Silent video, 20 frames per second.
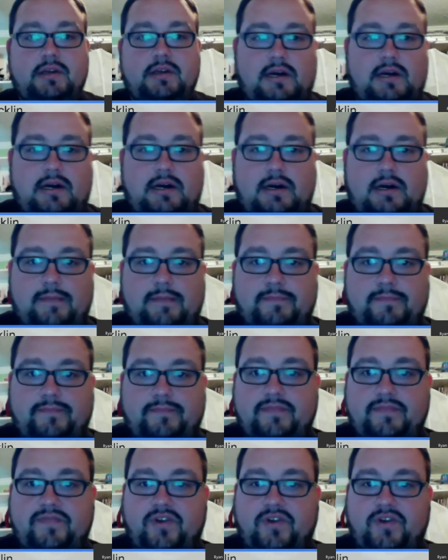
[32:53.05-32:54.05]

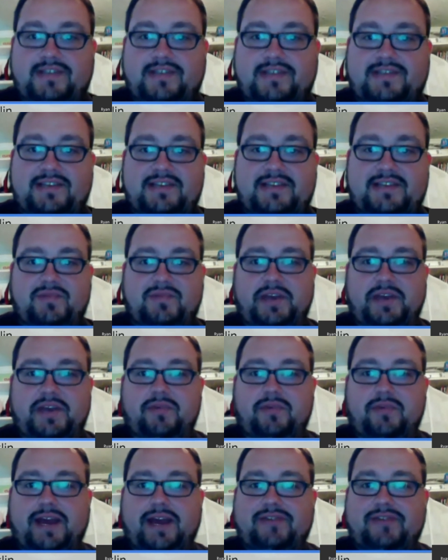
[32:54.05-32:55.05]
For instance,
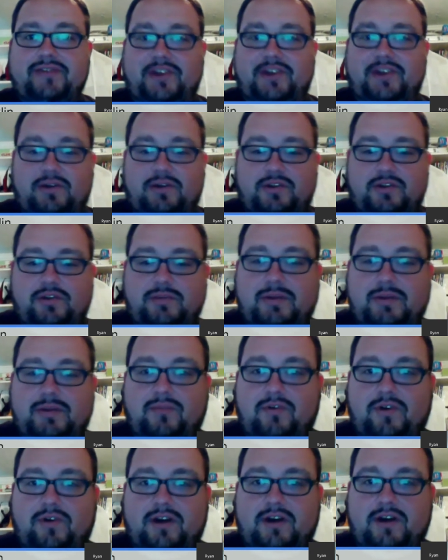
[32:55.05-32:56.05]
we actually know a little bit
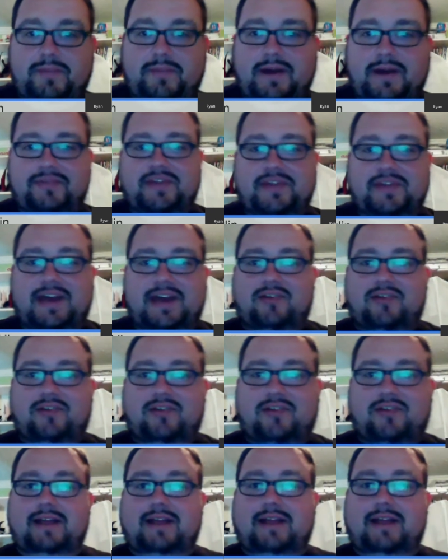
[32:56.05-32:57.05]
more about that
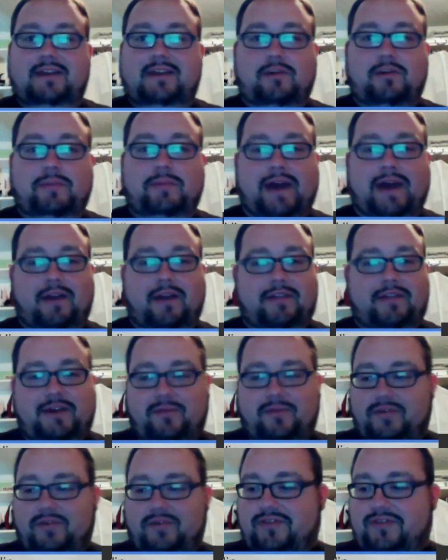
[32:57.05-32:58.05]
Grand Theater Battle
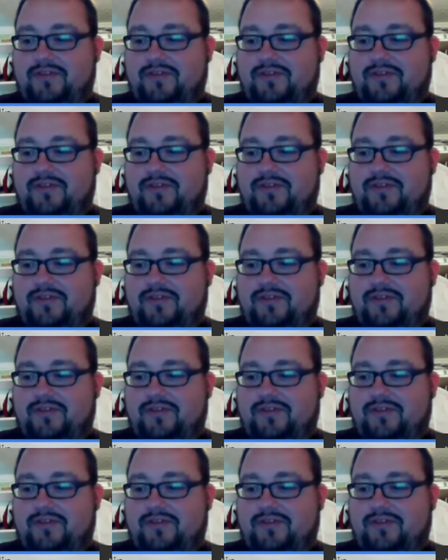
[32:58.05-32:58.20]
that was at